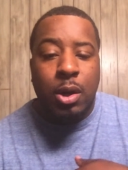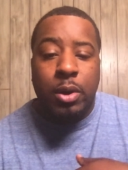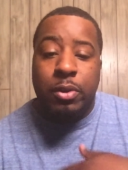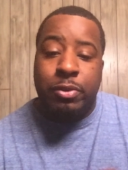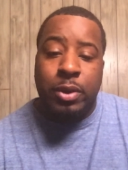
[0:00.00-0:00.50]

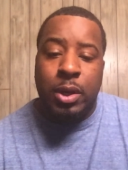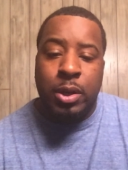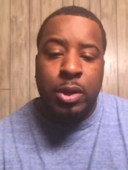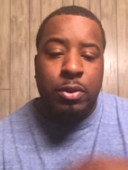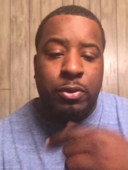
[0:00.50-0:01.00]

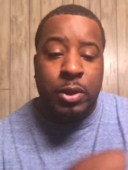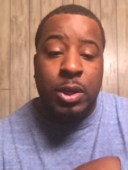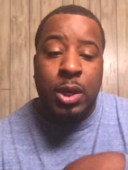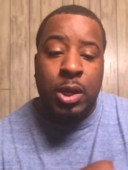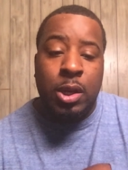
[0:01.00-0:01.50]
CNN,
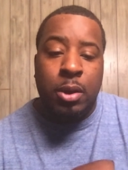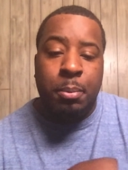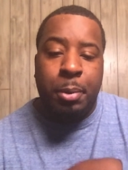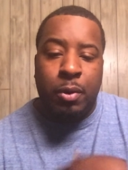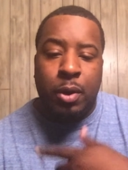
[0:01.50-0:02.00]
CNN
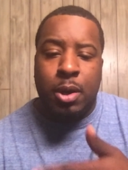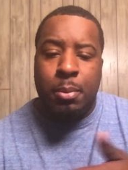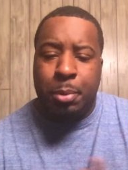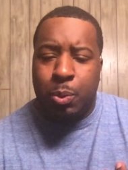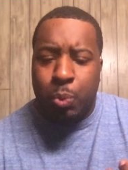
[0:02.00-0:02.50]
parent
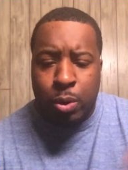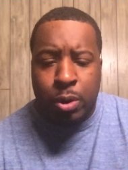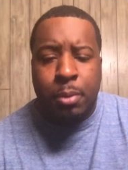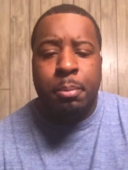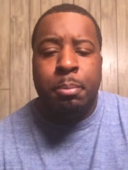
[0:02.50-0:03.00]
company
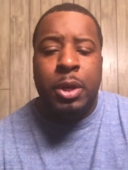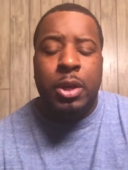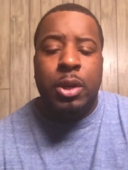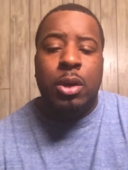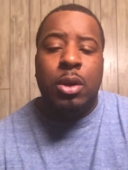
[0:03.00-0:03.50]
Warner Media.